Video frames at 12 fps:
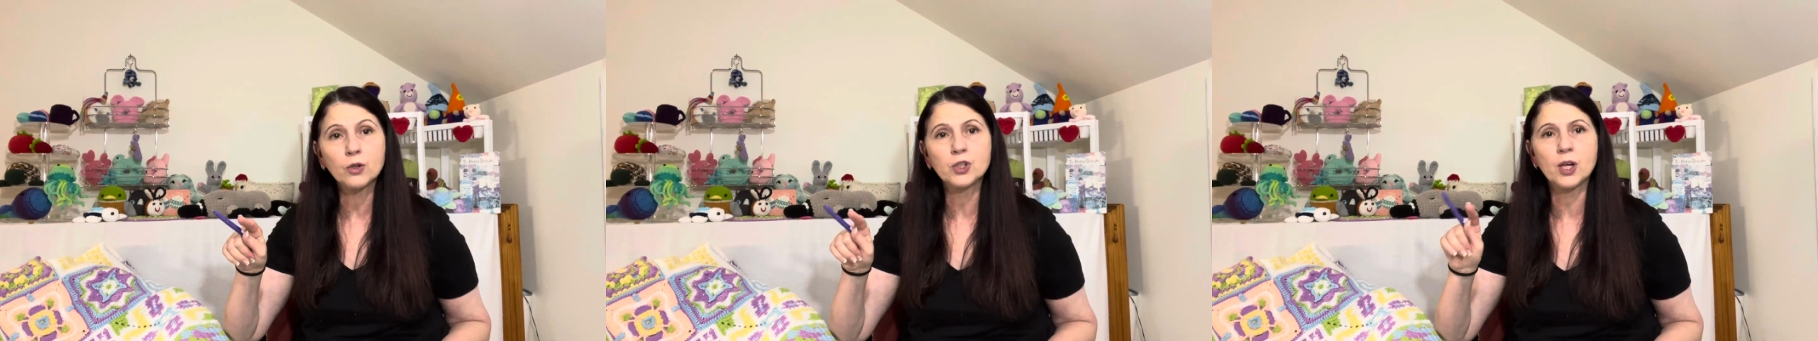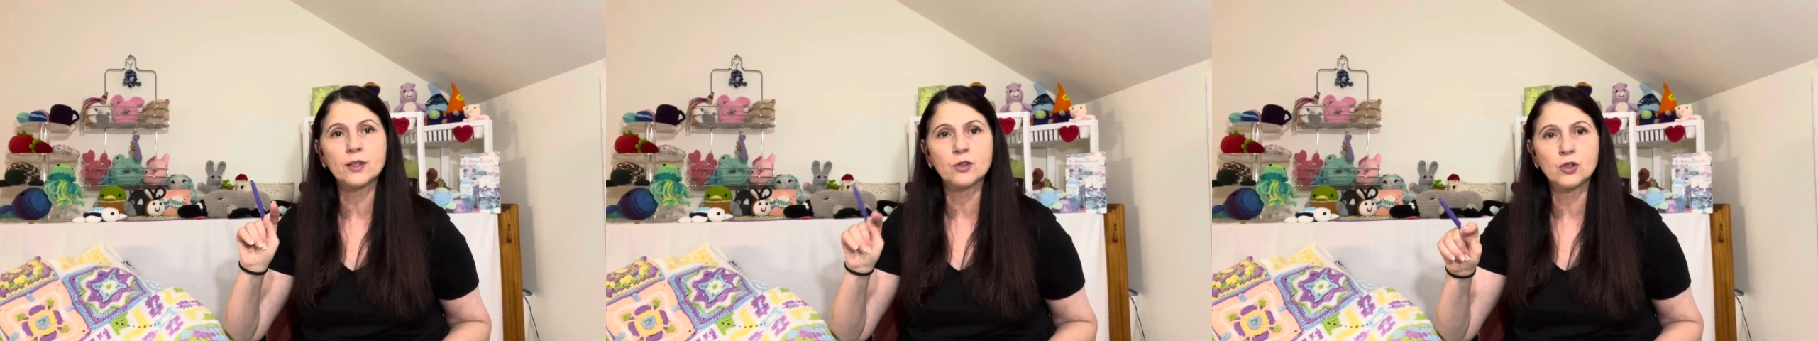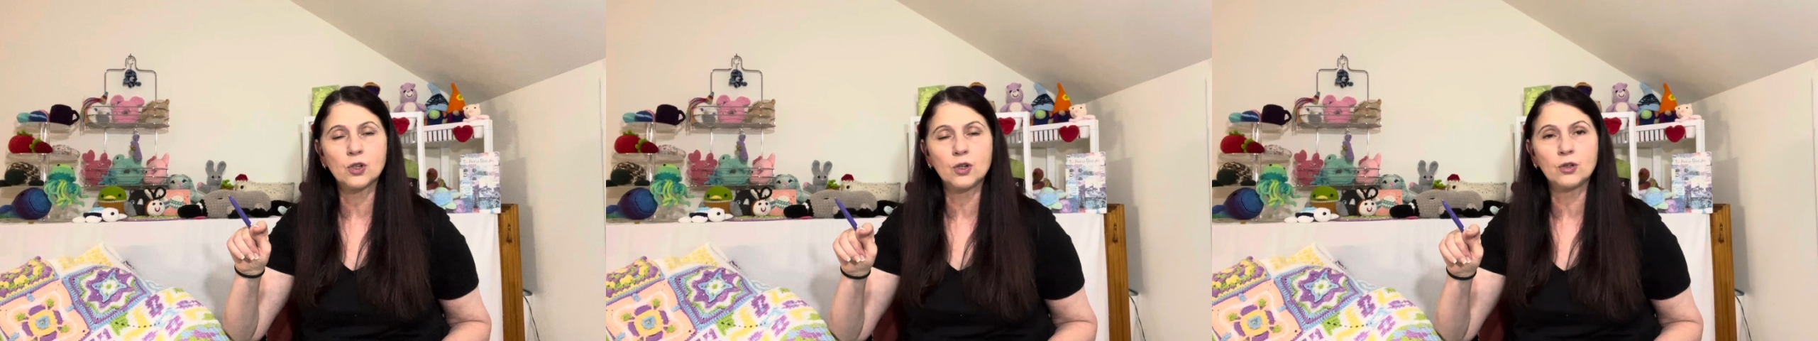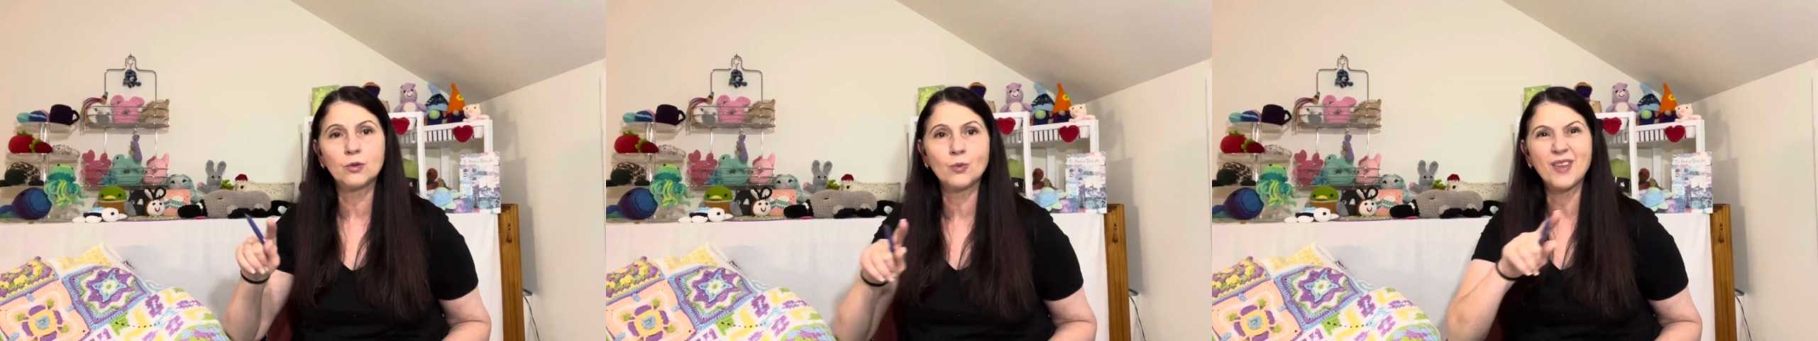she has a
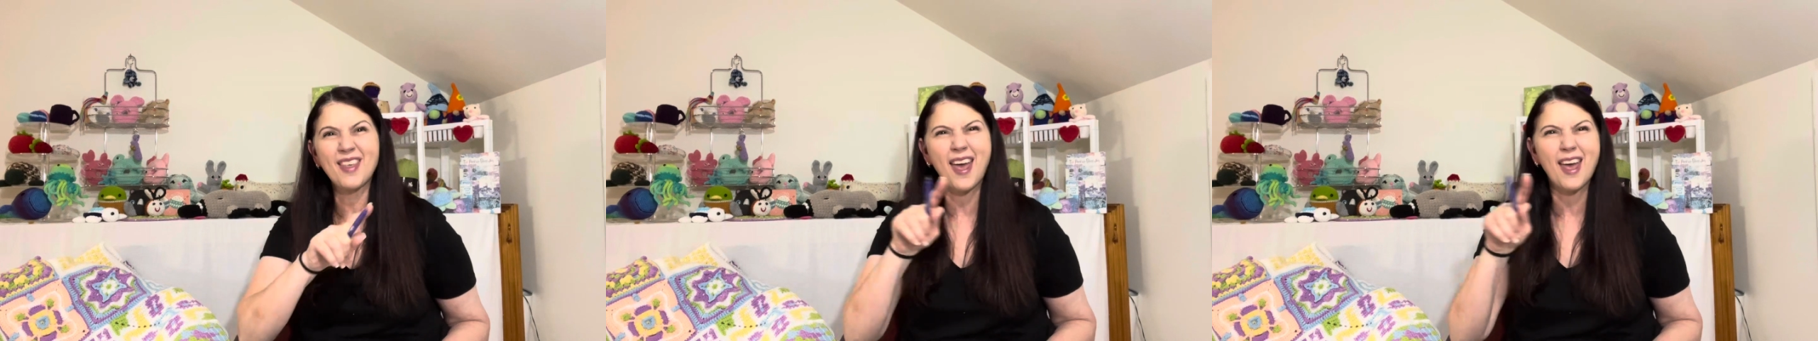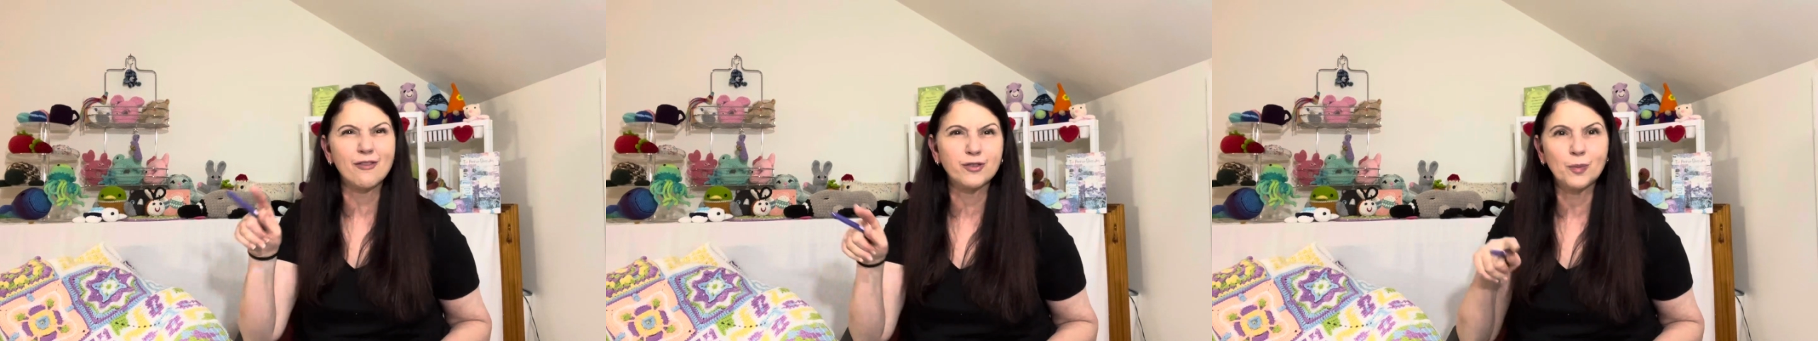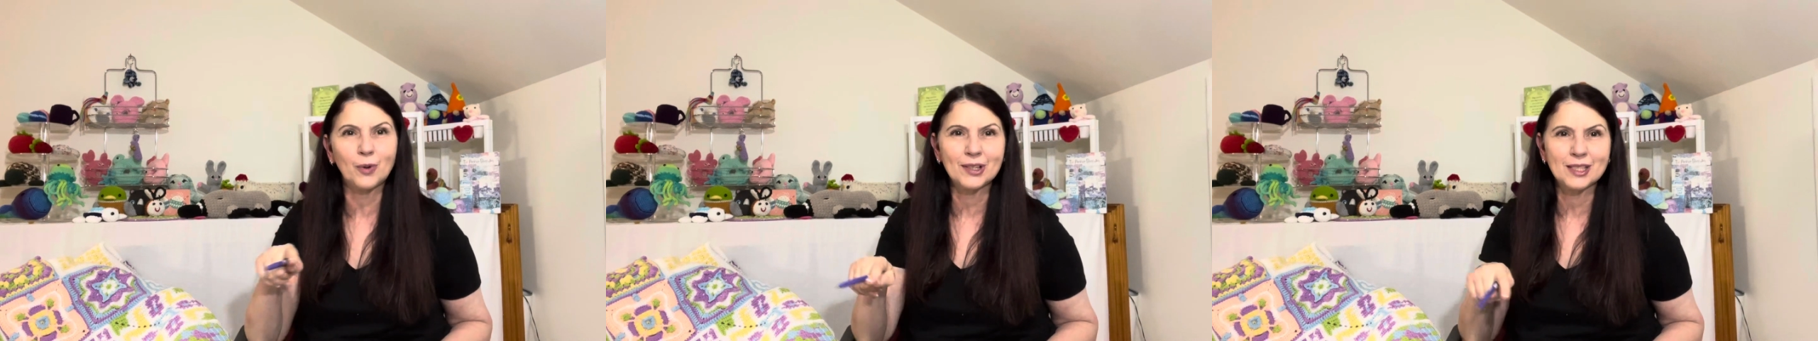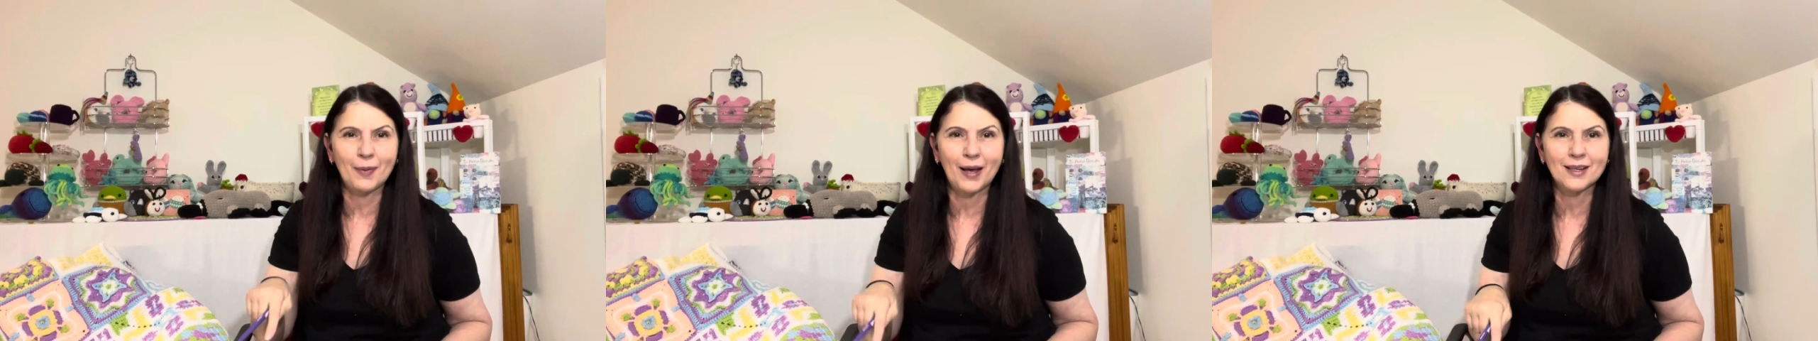journal with
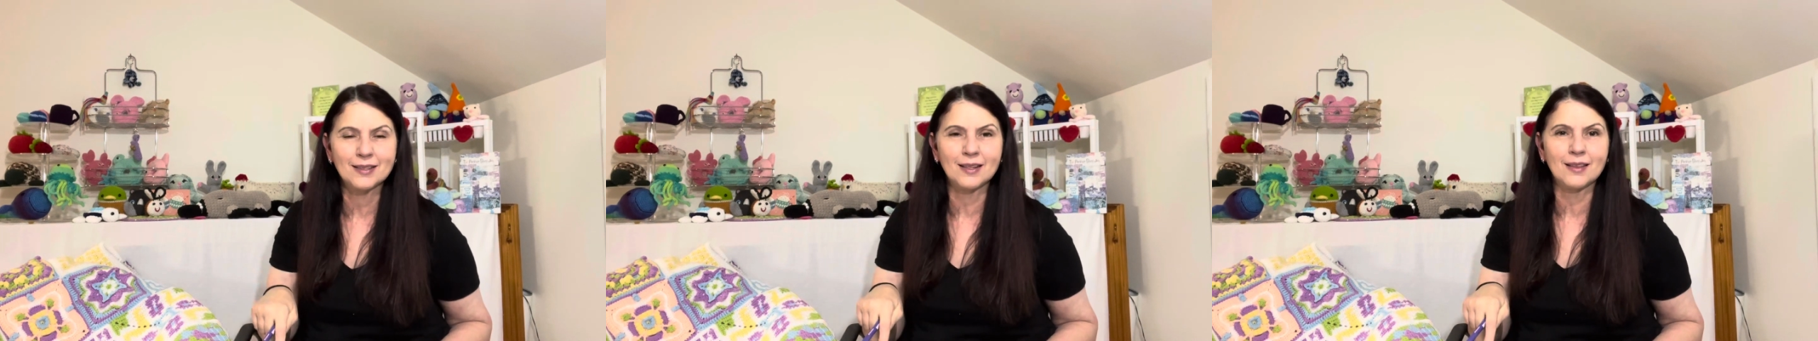everybody's makes